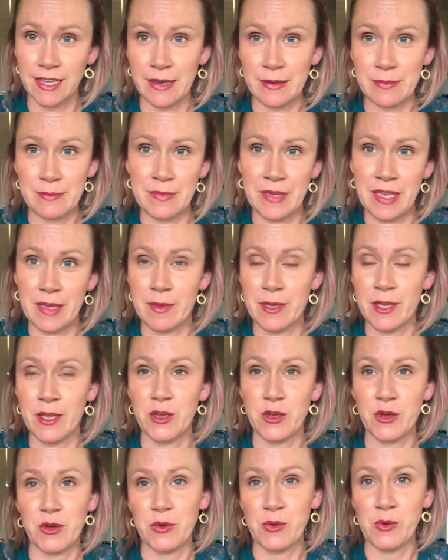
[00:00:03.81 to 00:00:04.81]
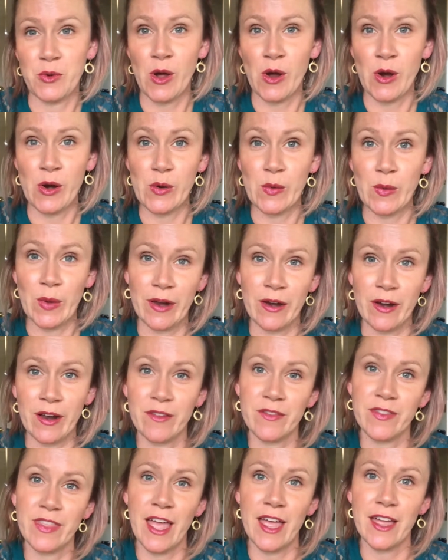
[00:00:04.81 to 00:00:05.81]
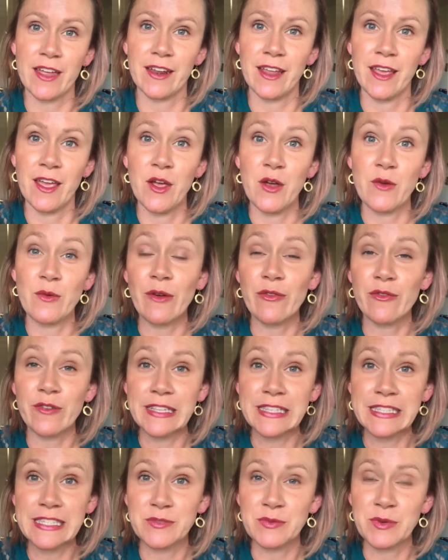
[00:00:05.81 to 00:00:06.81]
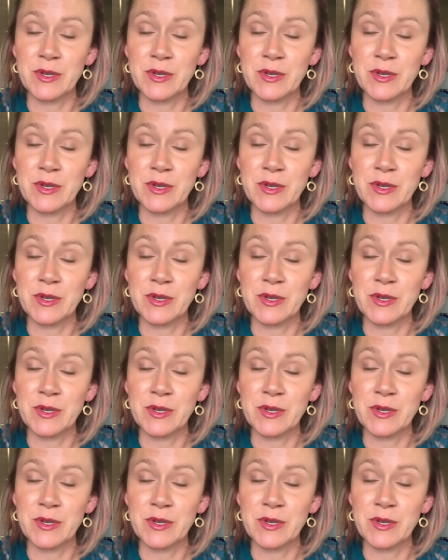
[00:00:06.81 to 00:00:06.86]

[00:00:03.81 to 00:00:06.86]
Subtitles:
and maybe you are aware of that reference.